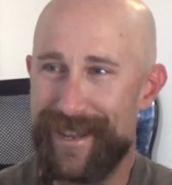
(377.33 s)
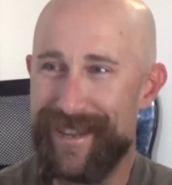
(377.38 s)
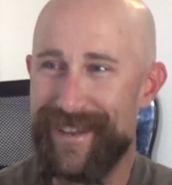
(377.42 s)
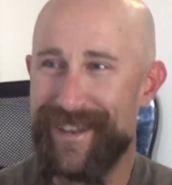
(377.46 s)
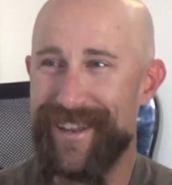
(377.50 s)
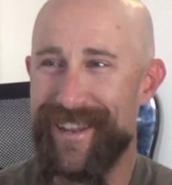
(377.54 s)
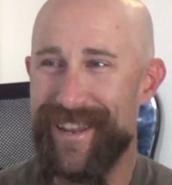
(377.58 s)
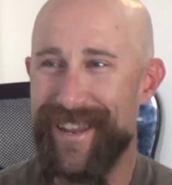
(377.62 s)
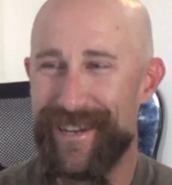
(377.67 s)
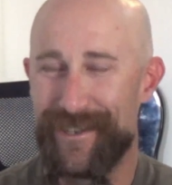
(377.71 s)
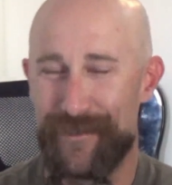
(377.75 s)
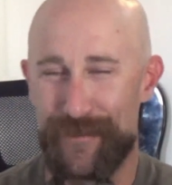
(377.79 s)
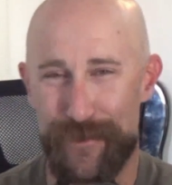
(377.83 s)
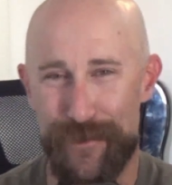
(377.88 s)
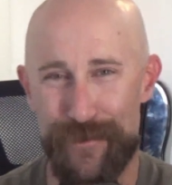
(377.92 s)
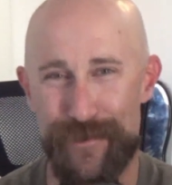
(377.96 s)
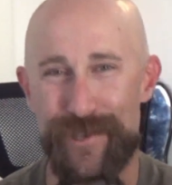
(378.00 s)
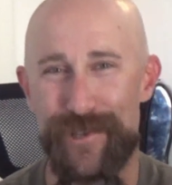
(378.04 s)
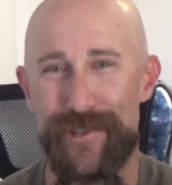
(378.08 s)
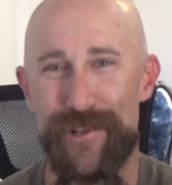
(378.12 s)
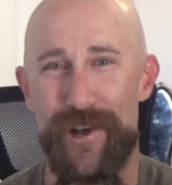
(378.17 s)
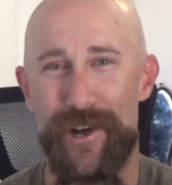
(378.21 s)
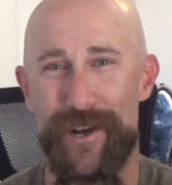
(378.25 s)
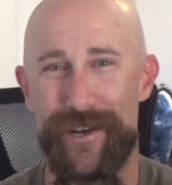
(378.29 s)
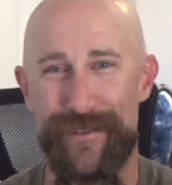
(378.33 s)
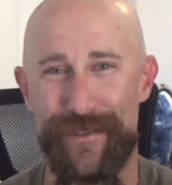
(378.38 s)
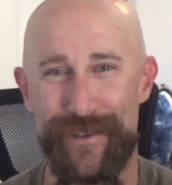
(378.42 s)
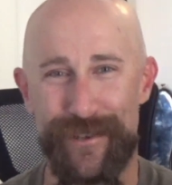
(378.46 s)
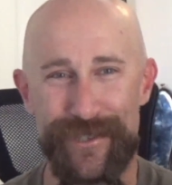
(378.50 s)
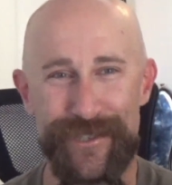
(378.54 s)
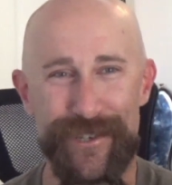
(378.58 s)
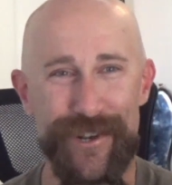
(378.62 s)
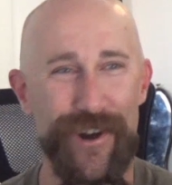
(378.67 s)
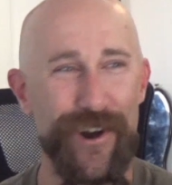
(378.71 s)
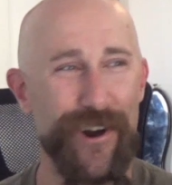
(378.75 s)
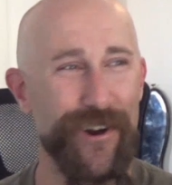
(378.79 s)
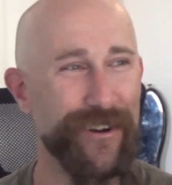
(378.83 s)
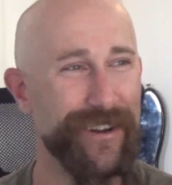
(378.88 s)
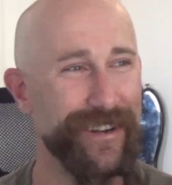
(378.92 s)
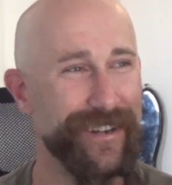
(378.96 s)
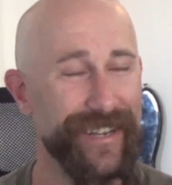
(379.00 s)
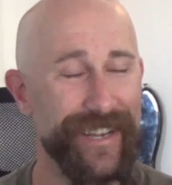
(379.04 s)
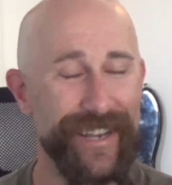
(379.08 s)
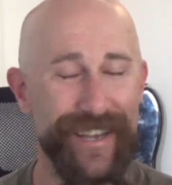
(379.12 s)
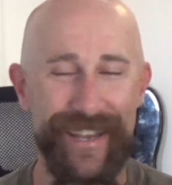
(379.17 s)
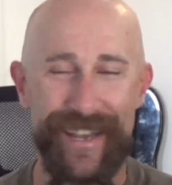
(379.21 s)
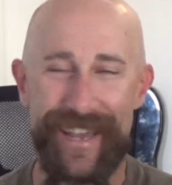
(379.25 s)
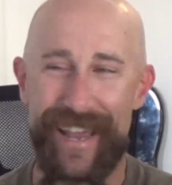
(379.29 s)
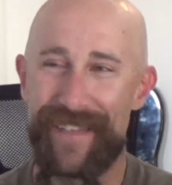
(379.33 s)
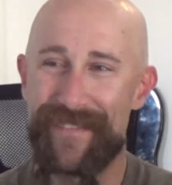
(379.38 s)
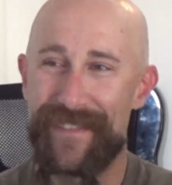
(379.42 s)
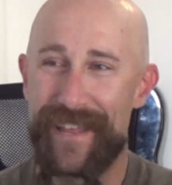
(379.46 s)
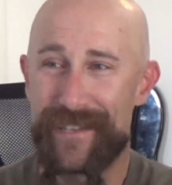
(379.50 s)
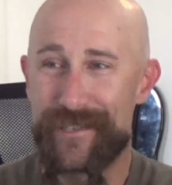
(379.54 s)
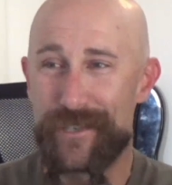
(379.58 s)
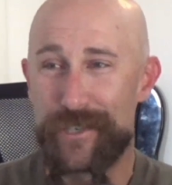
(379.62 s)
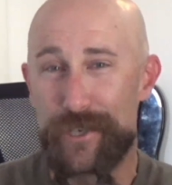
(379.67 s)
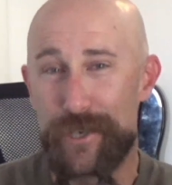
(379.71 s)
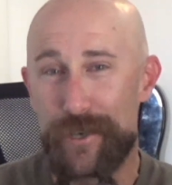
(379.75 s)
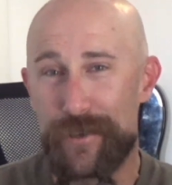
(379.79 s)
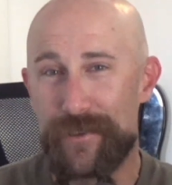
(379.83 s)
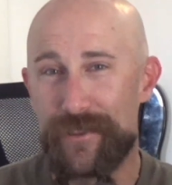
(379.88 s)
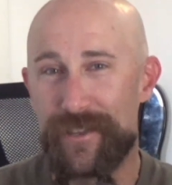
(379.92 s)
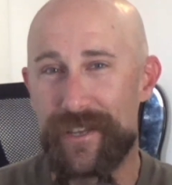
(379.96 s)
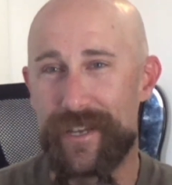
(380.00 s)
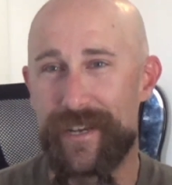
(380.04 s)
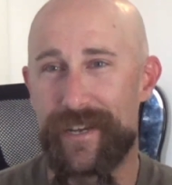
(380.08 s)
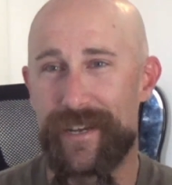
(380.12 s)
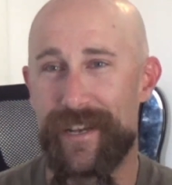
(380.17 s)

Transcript: and cruise along in their car, and and that's a good thing.